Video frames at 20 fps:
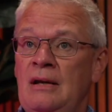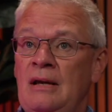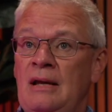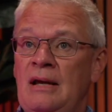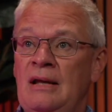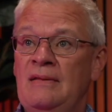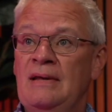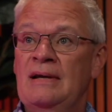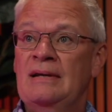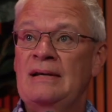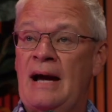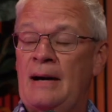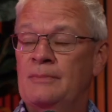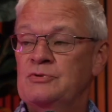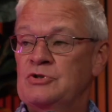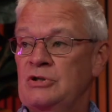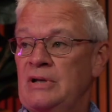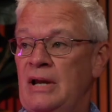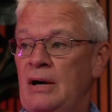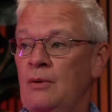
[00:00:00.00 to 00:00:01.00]
in the
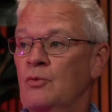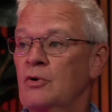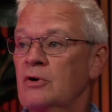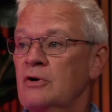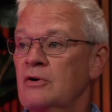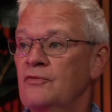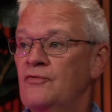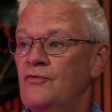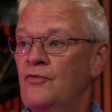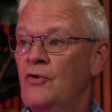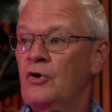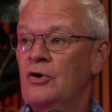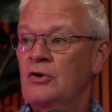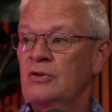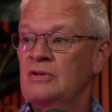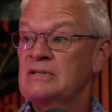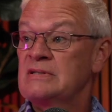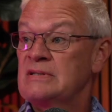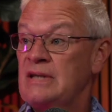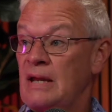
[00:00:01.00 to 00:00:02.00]
adoption network for
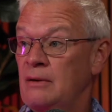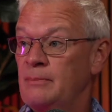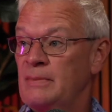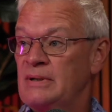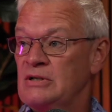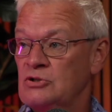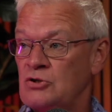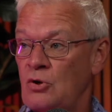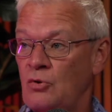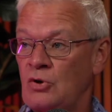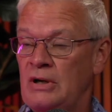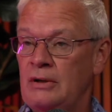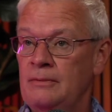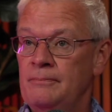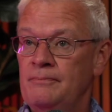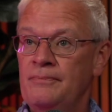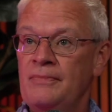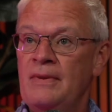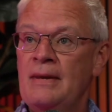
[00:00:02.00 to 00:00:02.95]
the state of Minnesota,